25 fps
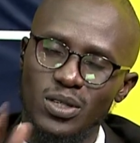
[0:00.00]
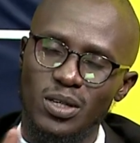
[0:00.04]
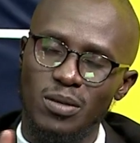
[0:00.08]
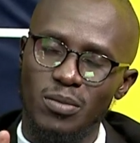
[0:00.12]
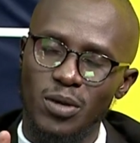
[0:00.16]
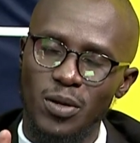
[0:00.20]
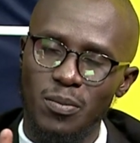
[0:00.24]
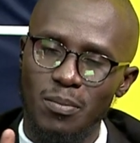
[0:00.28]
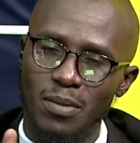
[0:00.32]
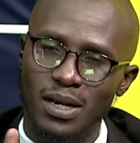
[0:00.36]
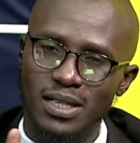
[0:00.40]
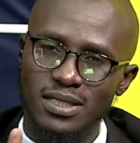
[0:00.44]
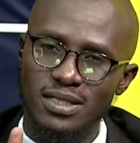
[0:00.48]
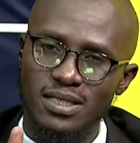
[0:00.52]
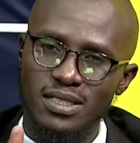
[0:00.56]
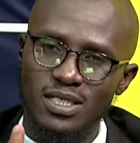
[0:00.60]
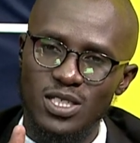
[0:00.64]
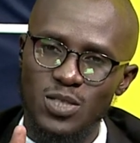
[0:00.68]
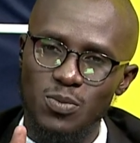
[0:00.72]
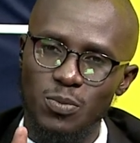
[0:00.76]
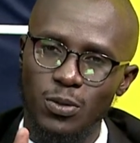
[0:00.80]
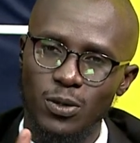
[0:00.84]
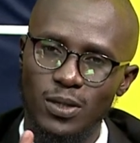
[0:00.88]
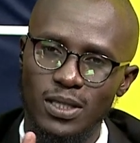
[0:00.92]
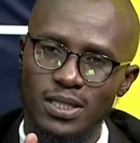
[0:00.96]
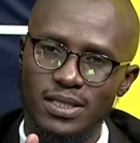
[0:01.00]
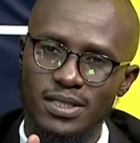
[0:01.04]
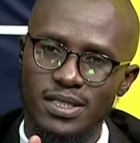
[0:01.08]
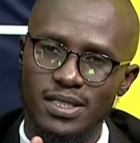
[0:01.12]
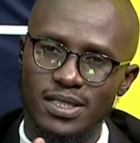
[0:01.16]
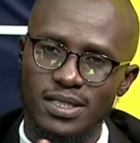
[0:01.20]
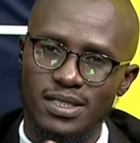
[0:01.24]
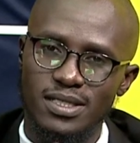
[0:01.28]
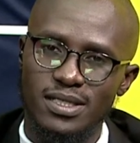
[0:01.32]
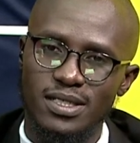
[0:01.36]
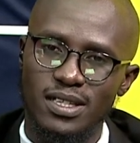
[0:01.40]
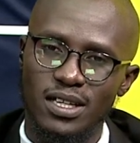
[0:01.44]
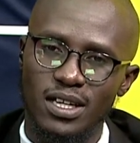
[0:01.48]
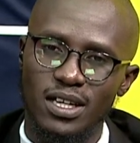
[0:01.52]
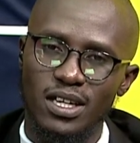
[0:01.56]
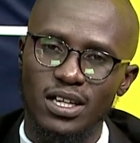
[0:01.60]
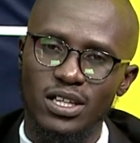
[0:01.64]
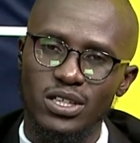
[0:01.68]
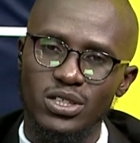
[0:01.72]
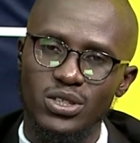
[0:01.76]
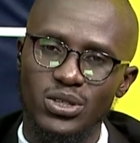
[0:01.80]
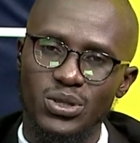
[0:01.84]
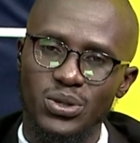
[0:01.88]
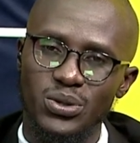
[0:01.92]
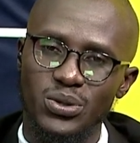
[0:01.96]
talking about matters, politics,
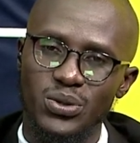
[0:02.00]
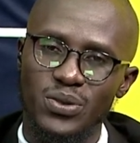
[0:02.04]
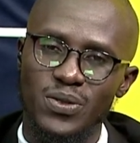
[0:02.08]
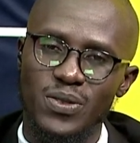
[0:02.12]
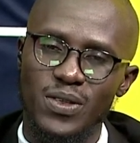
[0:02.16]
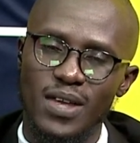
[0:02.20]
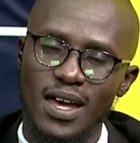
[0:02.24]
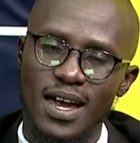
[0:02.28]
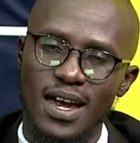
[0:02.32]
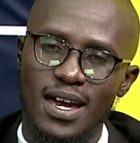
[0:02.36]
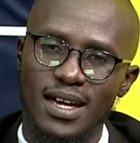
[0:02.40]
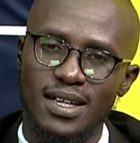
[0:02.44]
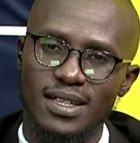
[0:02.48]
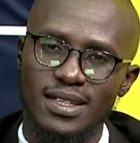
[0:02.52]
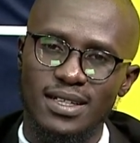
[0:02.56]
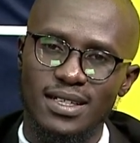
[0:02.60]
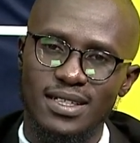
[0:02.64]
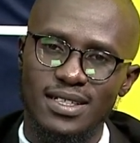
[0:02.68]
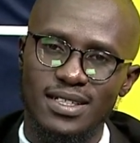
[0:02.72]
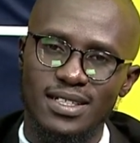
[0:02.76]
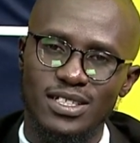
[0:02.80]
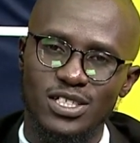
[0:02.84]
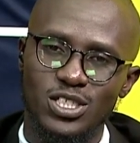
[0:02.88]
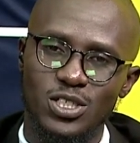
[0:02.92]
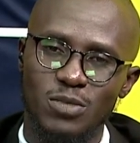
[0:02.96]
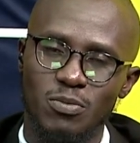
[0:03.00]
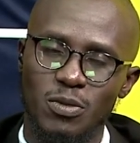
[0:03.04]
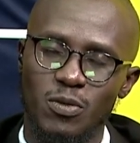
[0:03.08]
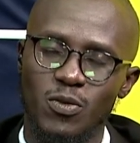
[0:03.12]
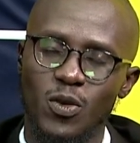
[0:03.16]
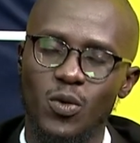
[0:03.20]
youth, and leadership.